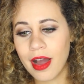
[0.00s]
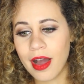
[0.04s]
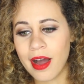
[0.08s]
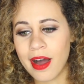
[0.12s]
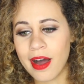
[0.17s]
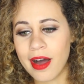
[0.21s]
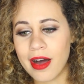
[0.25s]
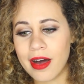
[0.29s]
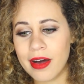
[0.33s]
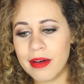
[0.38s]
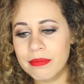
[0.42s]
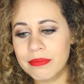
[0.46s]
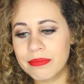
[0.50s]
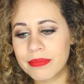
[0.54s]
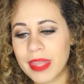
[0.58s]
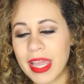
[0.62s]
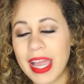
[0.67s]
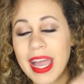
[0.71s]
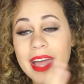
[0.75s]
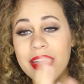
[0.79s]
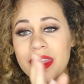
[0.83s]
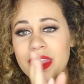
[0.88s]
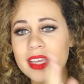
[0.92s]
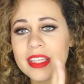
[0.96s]

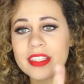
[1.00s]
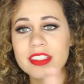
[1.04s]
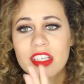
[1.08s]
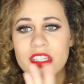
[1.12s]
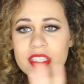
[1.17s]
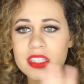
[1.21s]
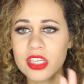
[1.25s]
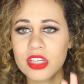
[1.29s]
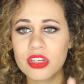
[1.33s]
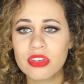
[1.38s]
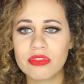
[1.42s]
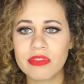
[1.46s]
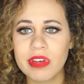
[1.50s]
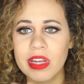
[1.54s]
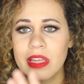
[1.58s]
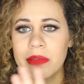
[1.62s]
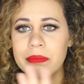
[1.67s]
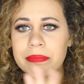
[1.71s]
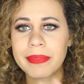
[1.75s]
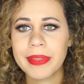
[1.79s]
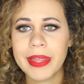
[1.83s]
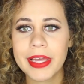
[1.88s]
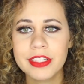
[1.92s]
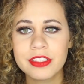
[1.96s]
It's just a
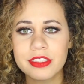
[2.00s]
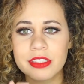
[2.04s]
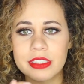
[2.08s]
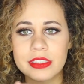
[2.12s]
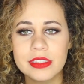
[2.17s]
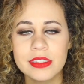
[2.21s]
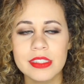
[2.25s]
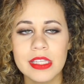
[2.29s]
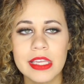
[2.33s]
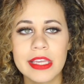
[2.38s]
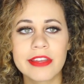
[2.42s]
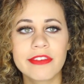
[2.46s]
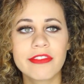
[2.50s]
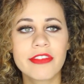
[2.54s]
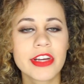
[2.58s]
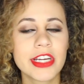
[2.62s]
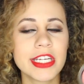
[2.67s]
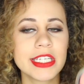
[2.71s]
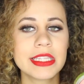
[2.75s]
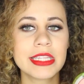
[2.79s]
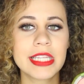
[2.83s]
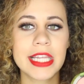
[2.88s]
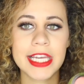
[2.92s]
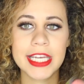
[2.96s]
great blush that's like
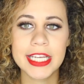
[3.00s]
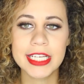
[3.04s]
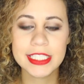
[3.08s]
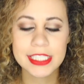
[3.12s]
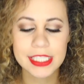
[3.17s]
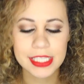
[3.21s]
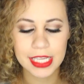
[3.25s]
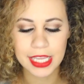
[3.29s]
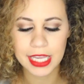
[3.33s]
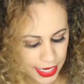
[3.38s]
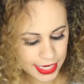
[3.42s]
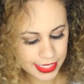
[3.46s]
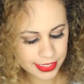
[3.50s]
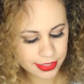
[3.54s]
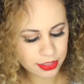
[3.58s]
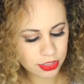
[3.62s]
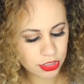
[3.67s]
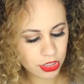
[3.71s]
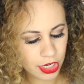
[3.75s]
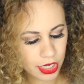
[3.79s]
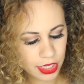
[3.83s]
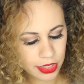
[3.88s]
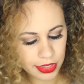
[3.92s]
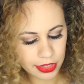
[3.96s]
very light. It's
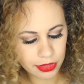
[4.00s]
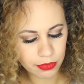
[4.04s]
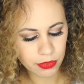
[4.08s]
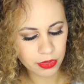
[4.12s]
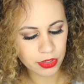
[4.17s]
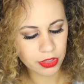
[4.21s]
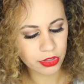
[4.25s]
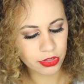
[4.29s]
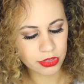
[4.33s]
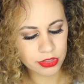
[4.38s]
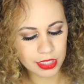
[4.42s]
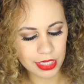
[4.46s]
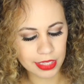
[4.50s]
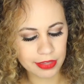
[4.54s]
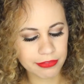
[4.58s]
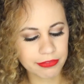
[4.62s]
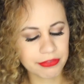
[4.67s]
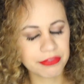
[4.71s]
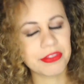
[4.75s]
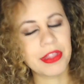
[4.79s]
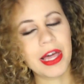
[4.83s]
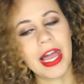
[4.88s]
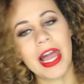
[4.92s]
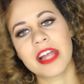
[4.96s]
not like one of those like
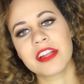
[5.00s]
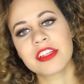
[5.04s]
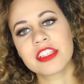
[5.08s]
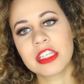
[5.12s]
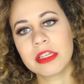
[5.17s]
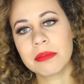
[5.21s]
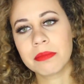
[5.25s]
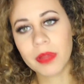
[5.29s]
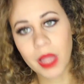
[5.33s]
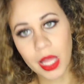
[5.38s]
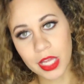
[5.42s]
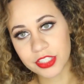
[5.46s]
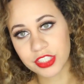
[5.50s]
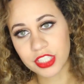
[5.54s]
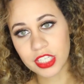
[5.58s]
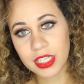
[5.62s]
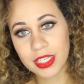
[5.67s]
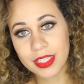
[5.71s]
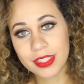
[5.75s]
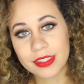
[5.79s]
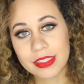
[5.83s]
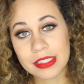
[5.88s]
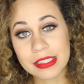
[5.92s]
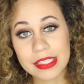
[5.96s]
flashy
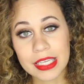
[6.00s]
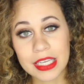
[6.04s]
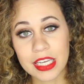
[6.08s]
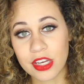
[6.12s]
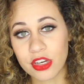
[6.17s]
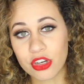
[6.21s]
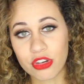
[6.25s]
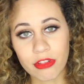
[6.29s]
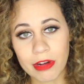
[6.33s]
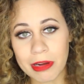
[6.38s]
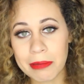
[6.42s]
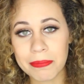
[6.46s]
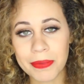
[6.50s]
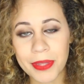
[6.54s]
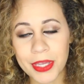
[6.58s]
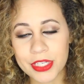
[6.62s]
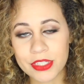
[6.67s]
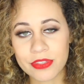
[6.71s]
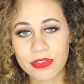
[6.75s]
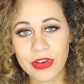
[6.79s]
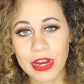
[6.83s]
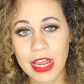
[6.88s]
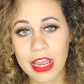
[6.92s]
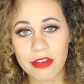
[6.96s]
blushes. It's like a great
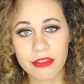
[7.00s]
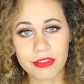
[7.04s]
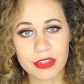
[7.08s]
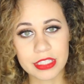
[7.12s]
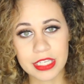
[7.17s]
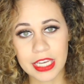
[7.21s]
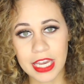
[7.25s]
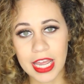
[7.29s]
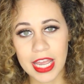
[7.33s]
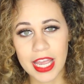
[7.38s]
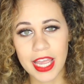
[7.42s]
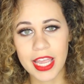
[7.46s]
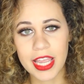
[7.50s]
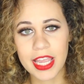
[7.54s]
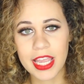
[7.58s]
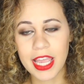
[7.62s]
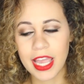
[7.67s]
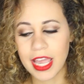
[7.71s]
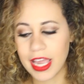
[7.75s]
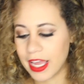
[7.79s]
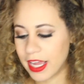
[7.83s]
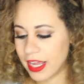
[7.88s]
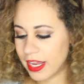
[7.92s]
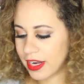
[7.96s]
blush for every day,
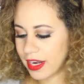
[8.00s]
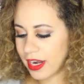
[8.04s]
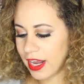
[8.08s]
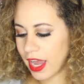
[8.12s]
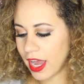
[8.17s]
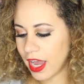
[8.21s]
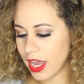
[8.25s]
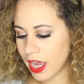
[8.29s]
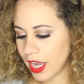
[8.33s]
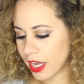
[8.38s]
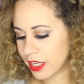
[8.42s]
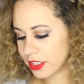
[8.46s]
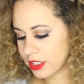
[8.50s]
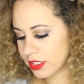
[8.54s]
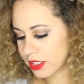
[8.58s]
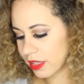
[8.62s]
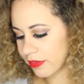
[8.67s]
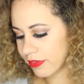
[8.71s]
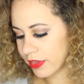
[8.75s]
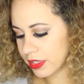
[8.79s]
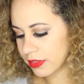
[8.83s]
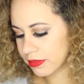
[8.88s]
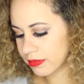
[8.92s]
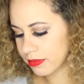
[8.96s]
and I just
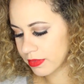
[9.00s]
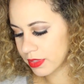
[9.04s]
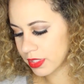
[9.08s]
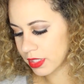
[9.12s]
love it.